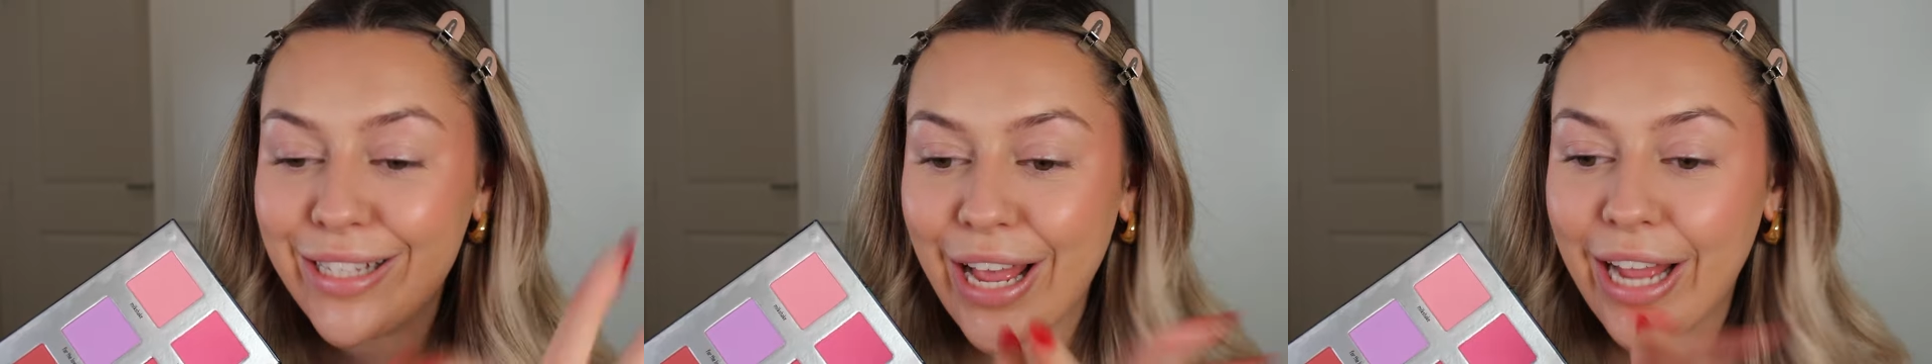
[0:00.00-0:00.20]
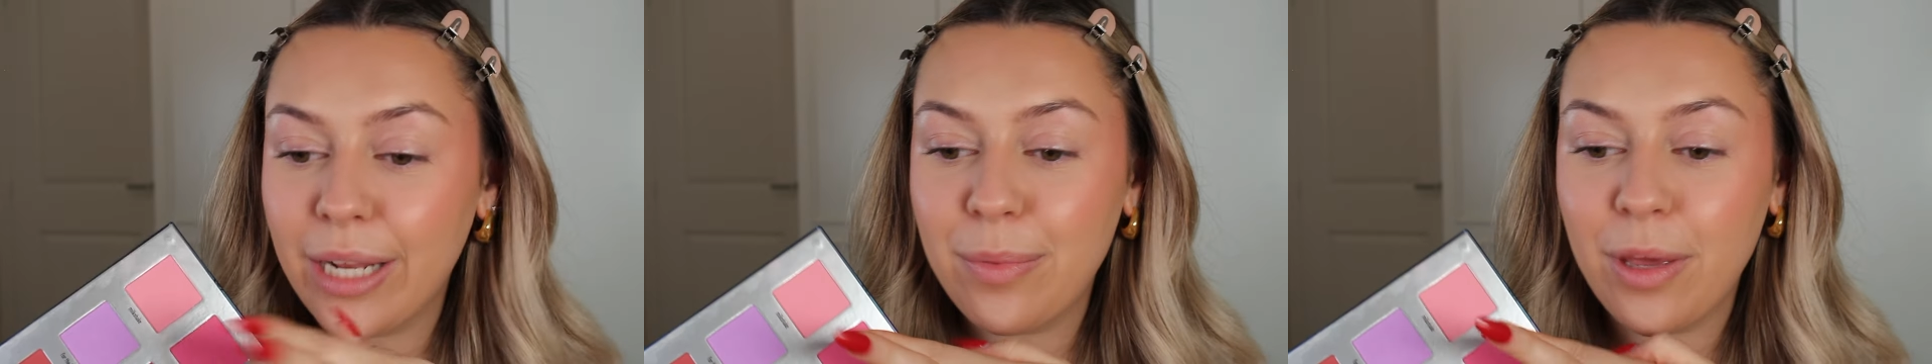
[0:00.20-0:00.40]

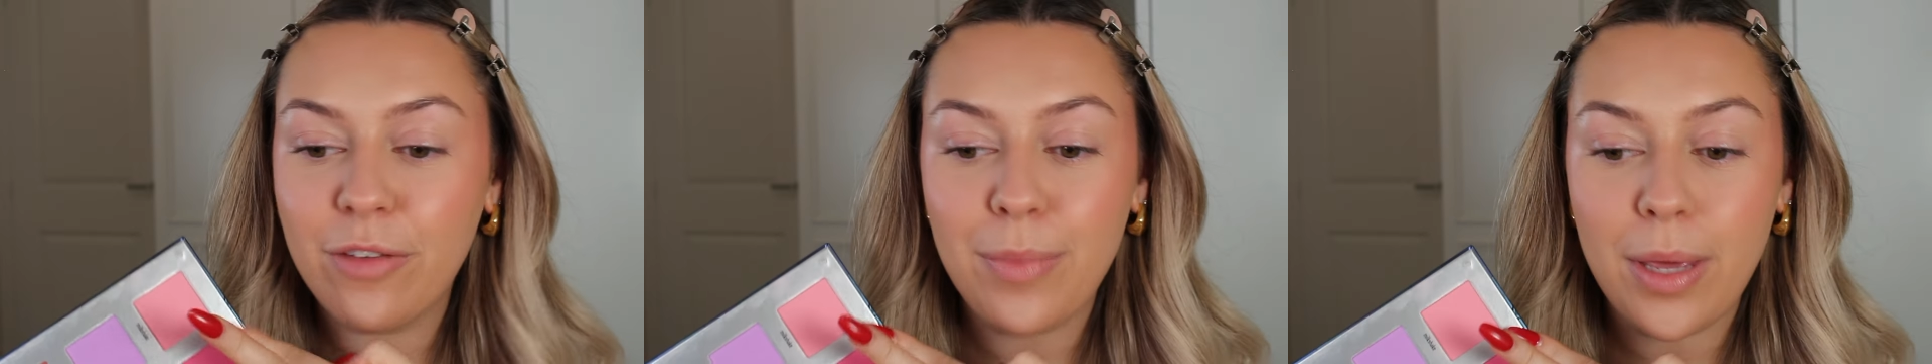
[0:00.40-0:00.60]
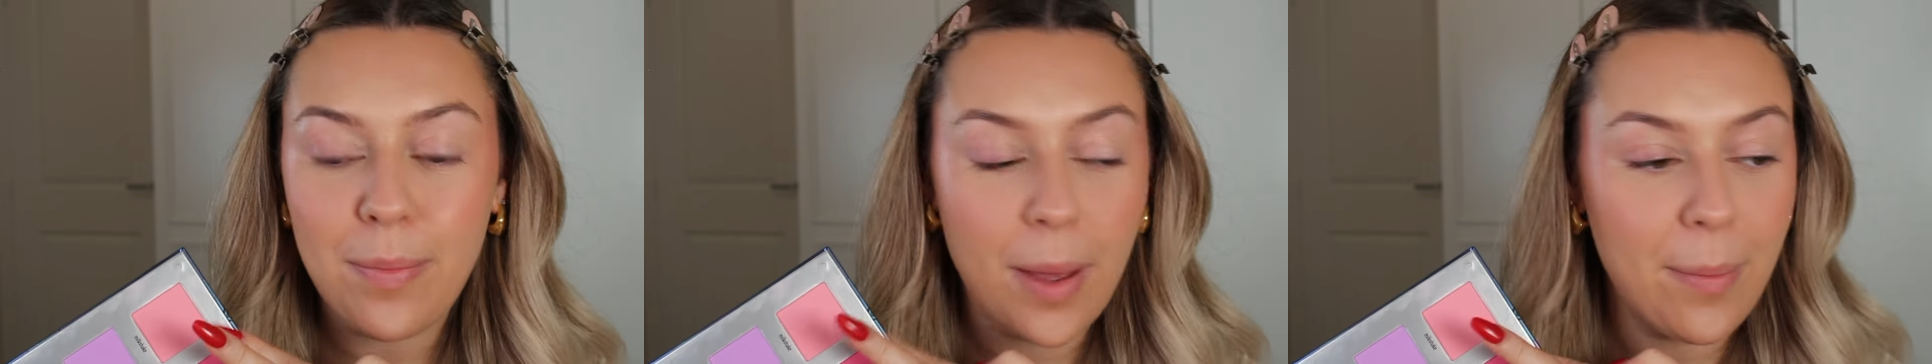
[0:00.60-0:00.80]
tiny bit
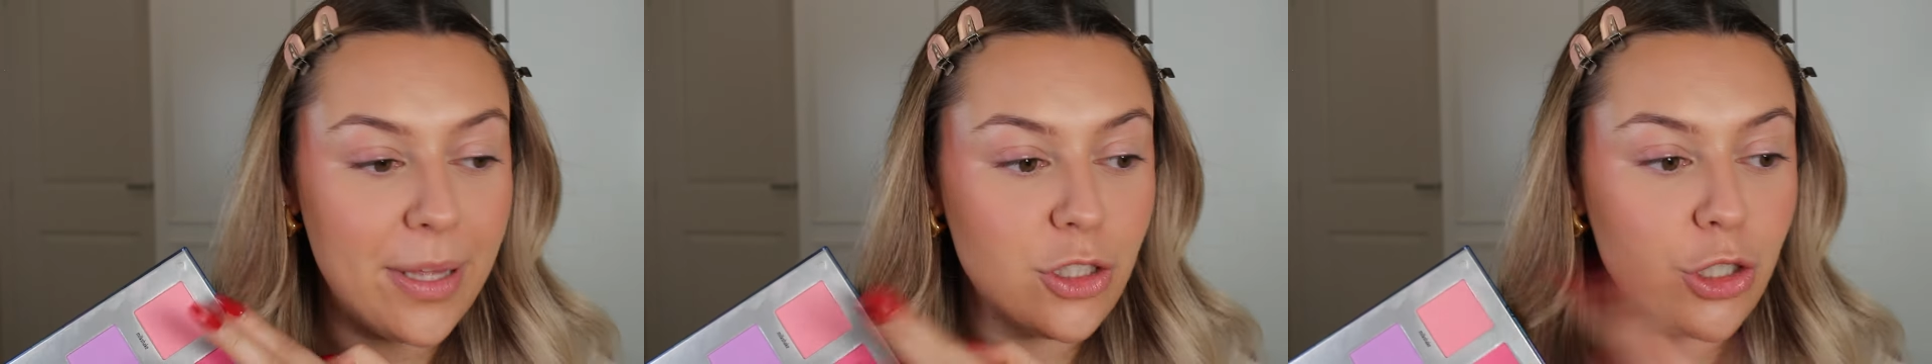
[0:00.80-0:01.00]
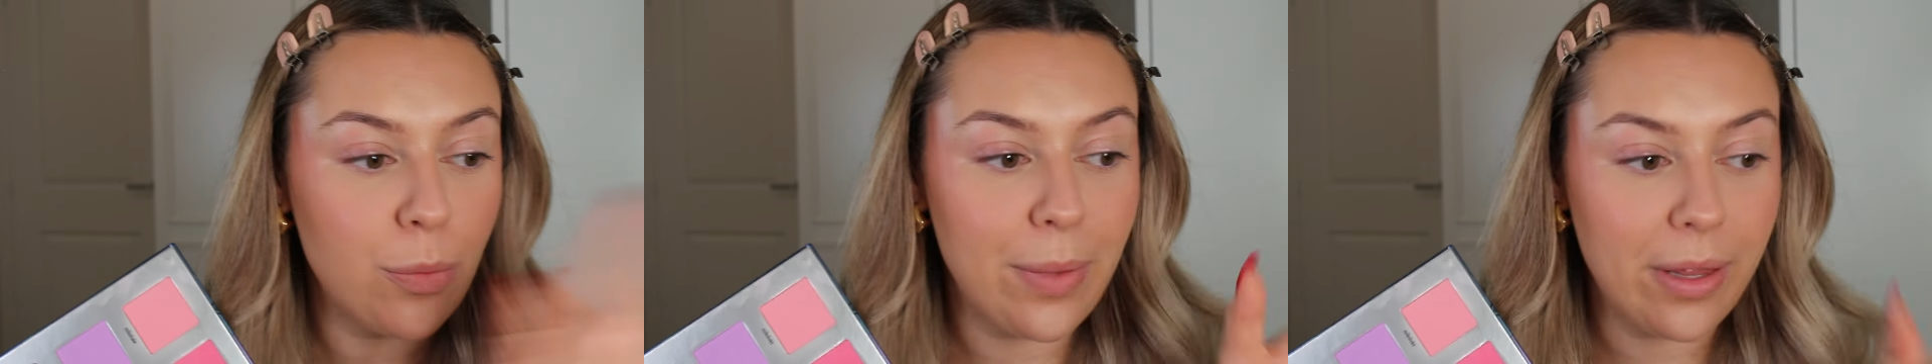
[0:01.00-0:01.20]
of Made by
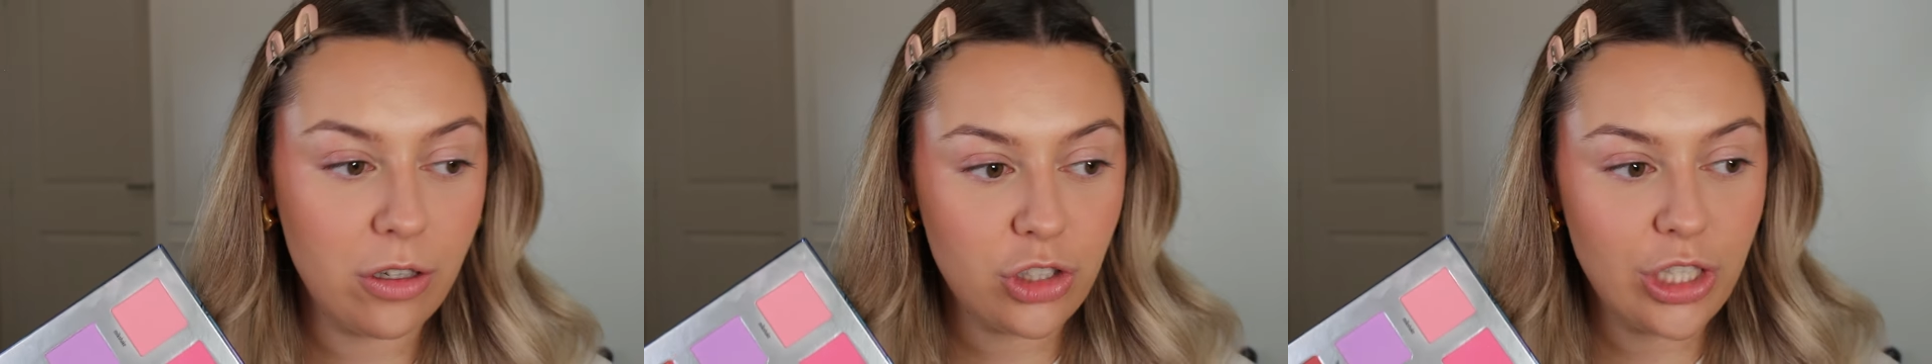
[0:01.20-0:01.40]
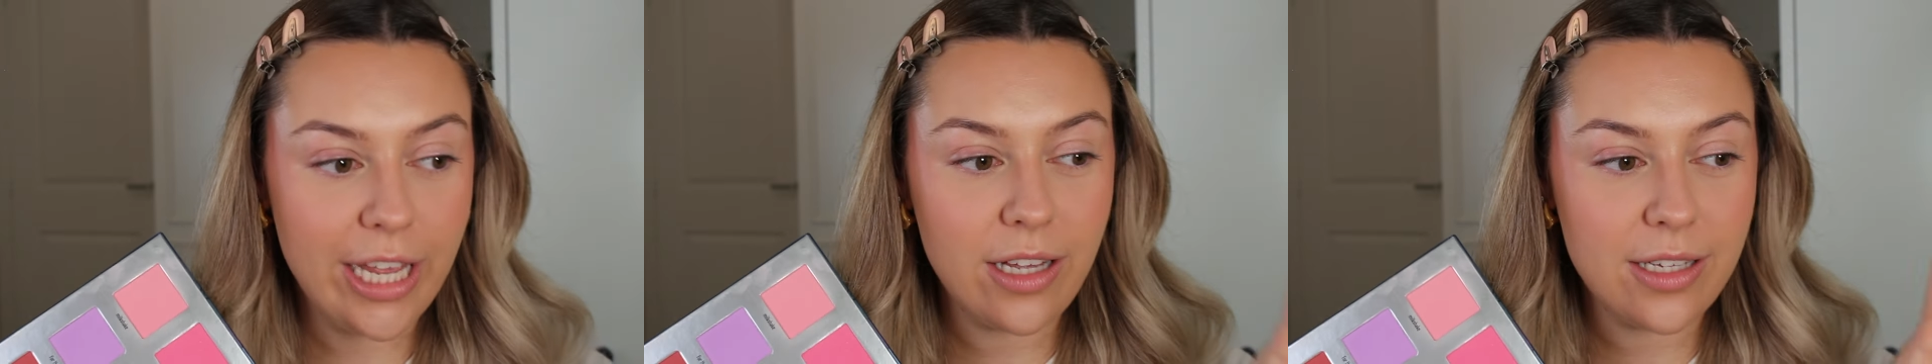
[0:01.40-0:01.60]
Mitchell
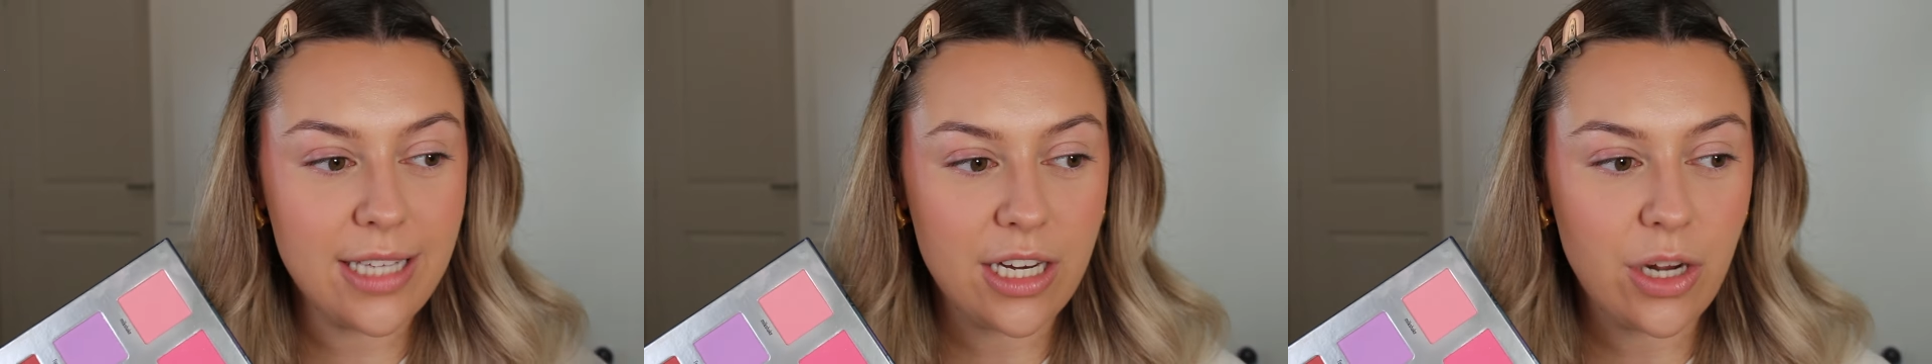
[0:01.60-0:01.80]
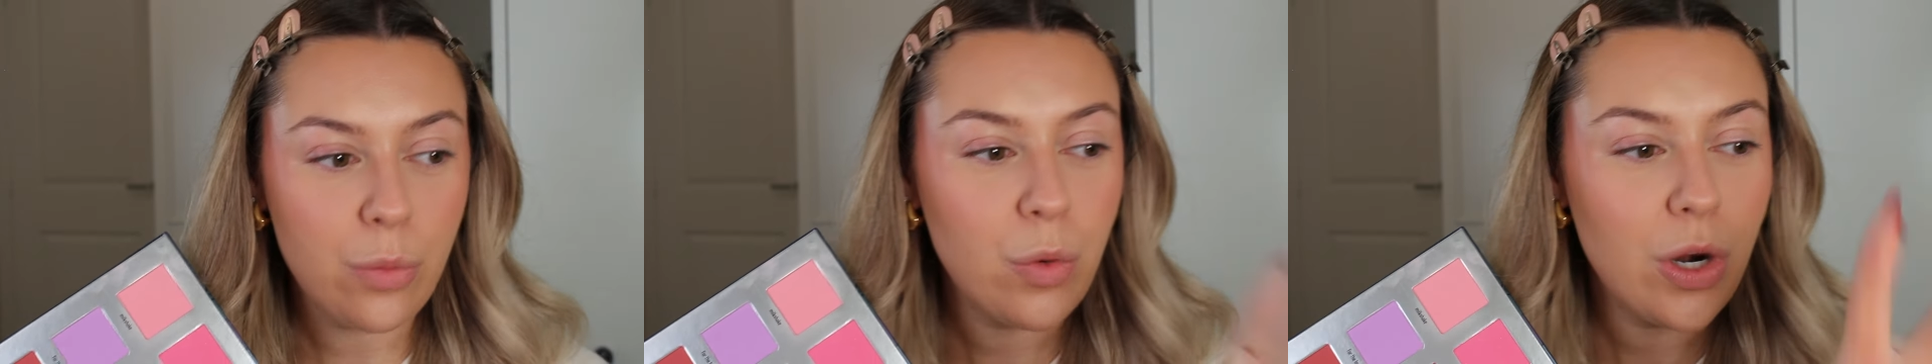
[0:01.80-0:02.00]
Milkshake because
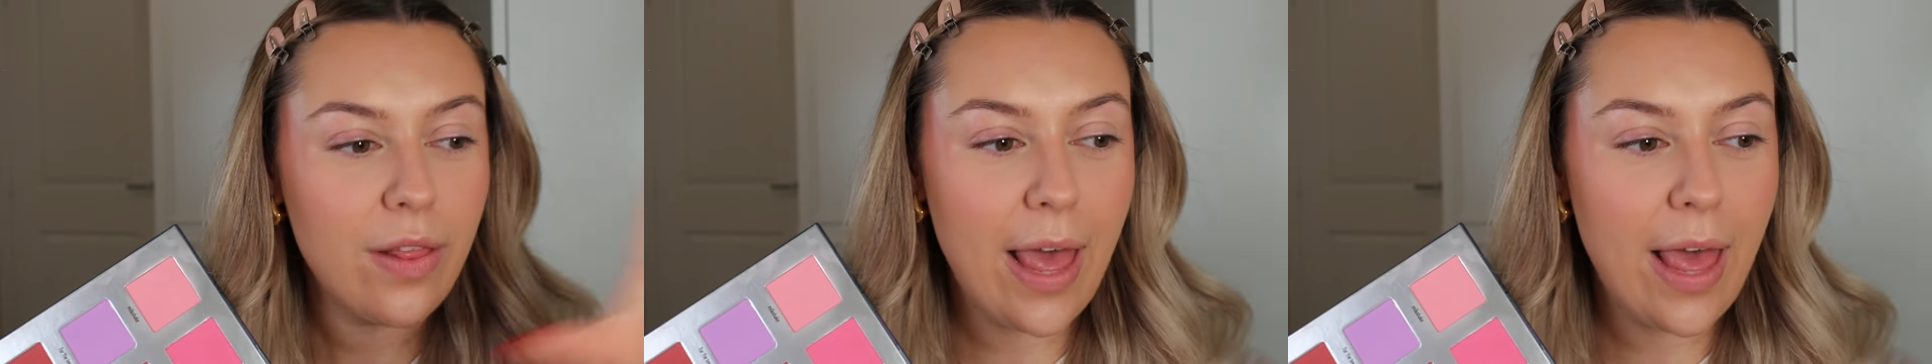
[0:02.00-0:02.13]
I don't want to